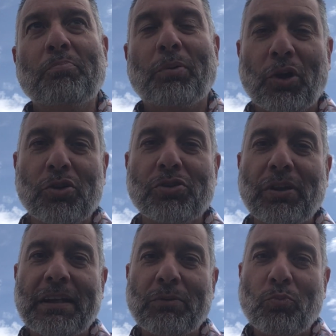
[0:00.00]
But also
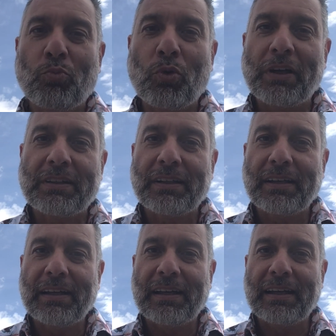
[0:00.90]
that what
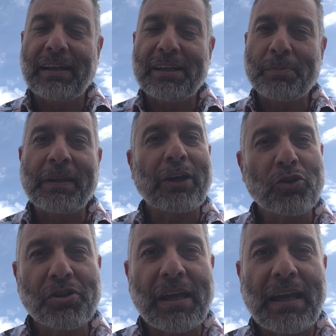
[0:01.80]
is being
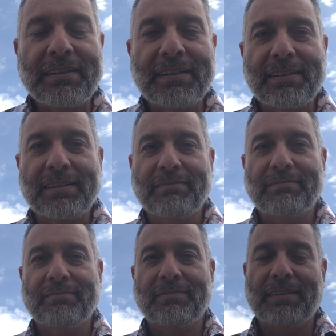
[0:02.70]
negotiated,
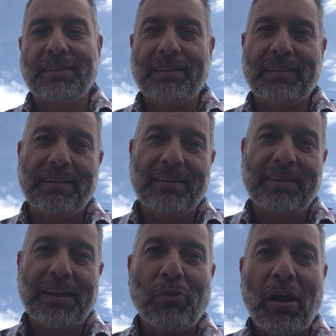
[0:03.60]

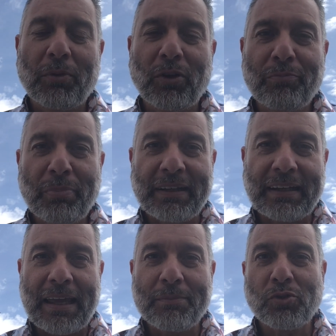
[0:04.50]
the arrival of big
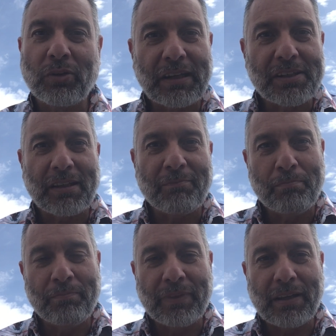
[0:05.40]
names, or at least
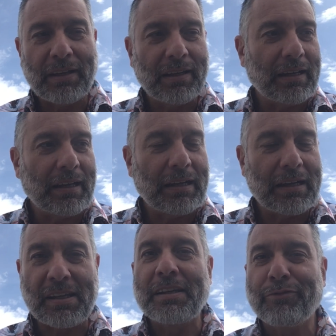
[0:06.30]
a
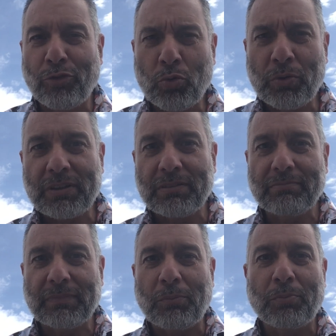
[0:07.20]
centre forward,
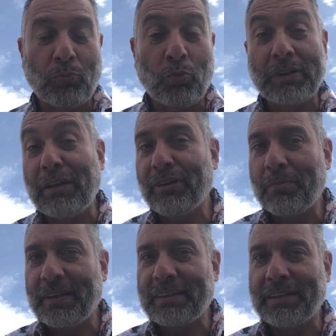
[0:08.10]
that will
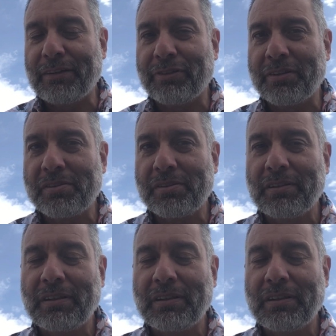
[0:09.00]
definitely make the difference.